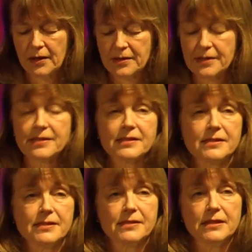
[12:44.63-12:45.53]
Since the
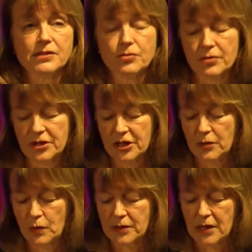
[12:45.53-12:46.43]
disease
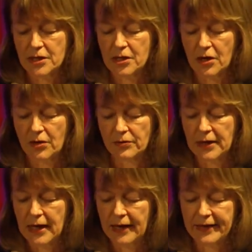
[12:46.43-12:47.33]
origin was
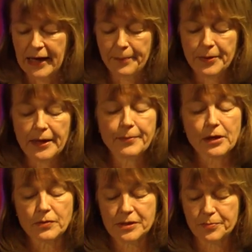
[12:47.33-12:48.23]
unknown and the
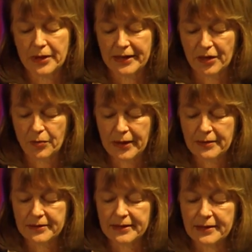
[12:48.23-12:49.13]
epidemic was spreading
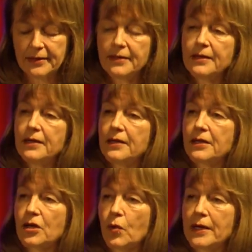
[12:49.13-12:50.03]
quickly,
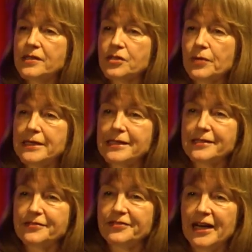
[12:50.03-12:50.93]
the quest to
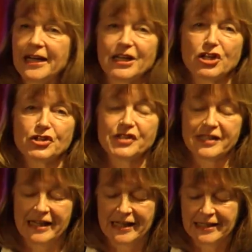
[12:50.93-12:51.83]
identify and
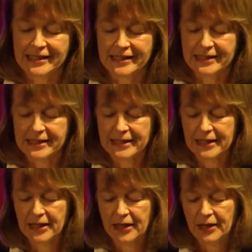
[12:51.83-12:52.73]
understand it
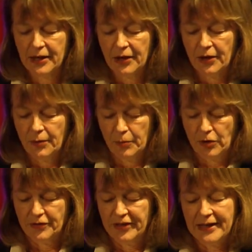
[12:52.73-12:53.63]

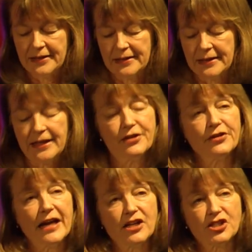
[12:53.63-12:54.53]
motivated an
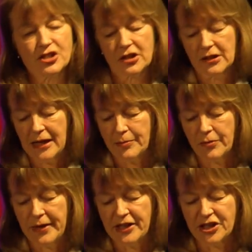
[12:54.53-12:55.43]
international
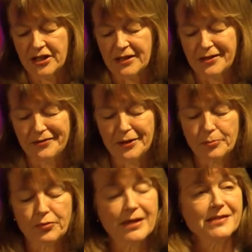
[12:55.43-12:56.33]
collaboration of
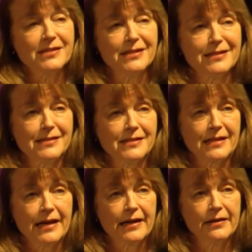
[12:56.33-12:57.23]
unprecedented
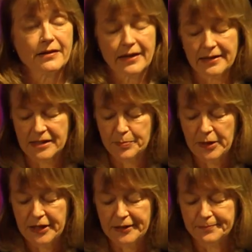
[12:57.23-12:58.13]
scale and
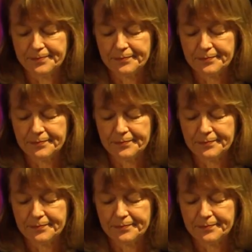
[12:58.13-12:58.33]
speed.